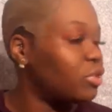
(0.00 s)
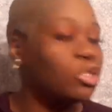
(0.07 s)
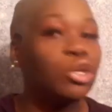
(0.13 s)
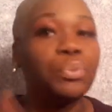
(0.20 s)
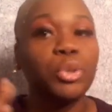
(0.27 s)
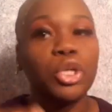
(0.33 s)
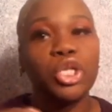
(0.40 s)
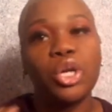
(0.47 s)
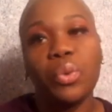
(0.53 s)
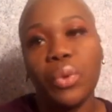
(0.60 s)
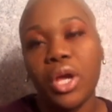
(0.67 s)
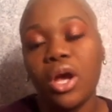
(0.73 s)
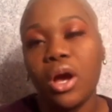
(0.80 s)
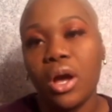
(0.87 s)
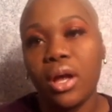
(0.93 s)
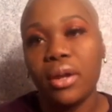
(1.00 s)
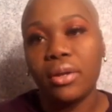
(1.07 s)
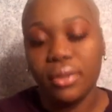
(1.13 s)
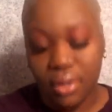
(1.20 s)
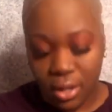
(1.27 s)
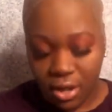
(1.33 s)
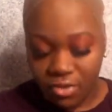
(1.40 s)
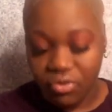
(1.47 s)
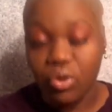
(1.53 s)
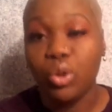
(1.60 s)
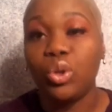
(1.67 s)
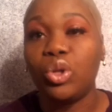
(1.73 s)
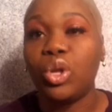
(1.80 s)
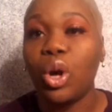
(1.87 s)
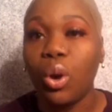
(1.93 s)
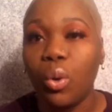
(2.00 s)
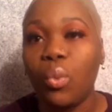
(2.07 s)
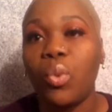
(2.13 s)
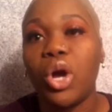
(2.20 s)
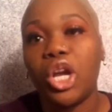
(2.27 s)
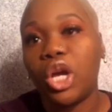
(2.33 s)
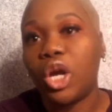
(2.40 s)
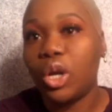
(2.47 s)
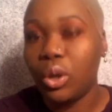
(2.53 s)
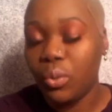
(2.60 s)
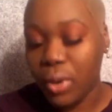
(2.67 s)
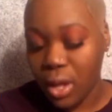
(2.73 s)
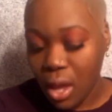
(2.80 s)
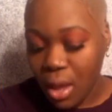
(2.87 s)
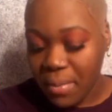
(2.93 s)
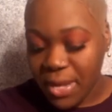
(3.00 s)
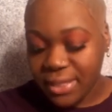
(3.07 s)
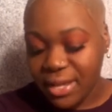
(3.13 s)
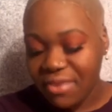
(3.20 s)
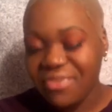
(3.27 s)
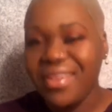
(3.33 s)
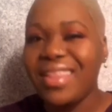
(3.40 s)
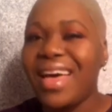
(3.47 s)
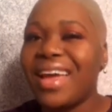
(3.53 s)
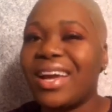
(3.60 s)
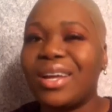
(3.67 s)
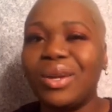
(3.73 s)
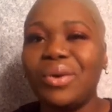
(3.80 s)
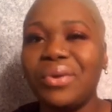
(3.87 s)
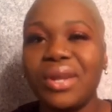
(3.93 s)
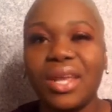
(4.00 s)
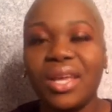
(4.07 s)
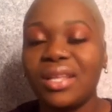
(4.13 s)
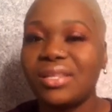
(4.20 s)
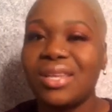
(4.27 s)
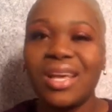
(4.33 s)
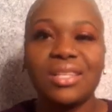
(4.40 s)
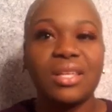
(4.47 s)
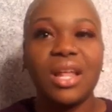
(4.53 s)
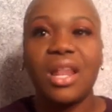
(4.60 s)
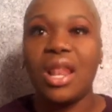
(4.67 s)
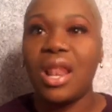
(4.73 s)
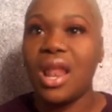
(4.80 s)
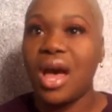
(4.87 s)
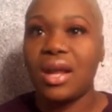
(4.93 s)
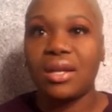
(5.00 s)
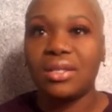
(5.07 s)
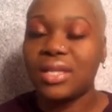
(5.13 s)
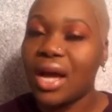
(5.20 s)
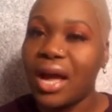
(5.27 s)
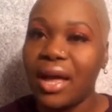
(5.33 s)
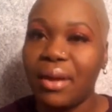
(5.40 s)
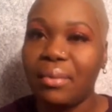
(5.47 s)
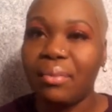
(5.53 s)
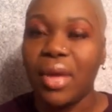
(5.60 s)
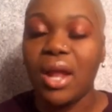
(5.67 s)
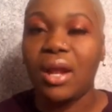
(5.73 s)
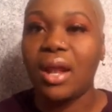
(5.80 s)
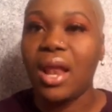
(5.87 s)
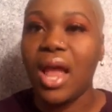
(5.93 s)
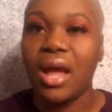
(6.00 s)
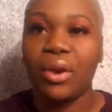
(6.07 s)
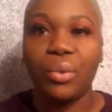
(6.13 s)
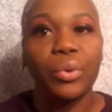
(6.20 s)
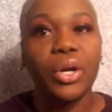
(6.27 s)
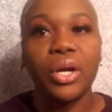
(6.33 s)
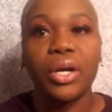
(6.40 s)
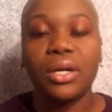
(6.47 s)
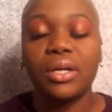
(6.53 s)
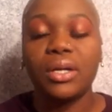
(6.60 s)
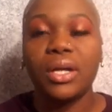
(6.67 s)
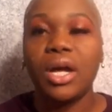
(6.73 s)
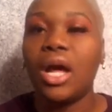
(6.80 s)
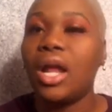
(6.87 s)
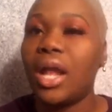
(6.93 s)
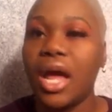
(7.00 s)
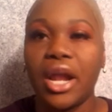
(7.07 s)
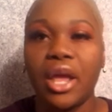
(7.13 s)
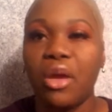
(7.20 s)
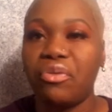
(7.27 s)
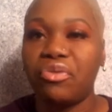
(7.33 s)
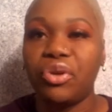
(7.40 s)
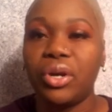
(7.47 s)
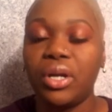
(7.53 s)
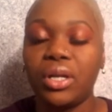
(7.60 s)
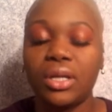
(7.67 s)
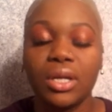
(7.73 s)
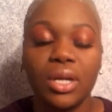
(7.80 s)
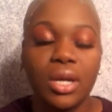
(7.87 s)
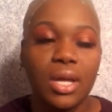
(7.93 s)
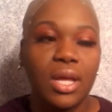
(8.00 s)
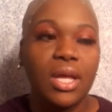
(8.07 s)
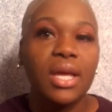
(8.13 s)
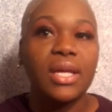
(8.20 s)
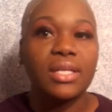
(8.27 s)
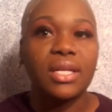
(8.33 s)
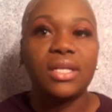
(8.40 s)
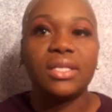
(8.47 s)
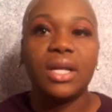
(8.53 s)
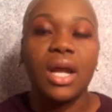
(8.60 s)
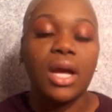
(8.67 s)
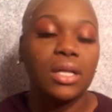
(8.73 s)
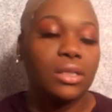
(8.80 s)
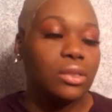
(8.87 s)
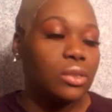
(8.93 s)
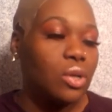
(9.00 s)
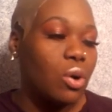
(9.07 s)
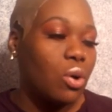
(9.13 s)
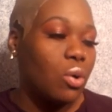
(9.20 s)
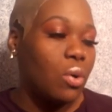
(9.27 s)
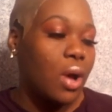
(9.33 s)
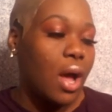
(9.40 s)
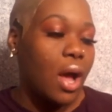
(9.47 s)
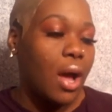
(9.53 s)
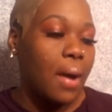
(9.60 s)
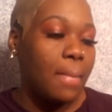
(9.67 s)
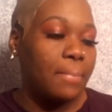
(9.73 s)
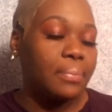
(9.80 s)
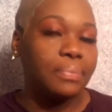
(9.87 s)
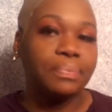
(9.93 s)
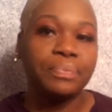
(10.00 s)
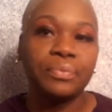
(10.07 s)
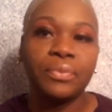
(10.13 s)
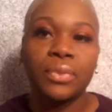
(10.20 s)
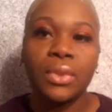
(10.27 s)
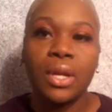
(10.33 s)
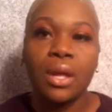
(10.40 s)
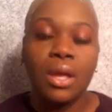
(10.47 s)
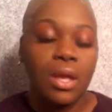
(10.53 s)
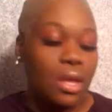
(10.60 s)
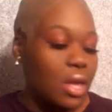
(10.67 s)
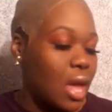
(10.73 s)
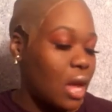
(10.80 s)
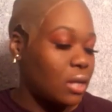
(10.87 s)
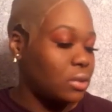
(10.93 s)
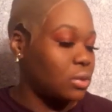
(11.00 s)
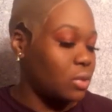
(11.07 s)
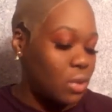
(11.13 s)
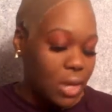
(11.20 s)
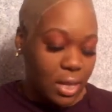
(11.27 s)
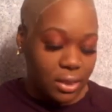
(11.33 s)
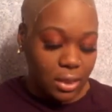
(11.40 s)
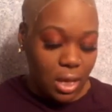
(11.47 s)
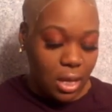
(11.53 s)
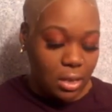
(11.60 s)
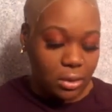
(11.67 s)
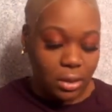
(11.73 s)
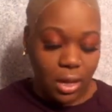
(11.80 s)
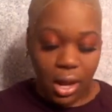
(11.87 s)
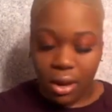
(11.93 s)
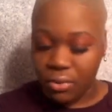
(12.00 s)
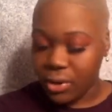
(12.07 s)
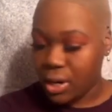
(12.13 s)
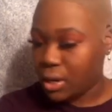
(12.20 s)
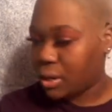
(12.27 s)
to put your wig on if you don't want to glue it, because I feel like gluing it takes a lot of time and a lot of work, a lot of effort. It takes a lot. So yeah, so let's get into that right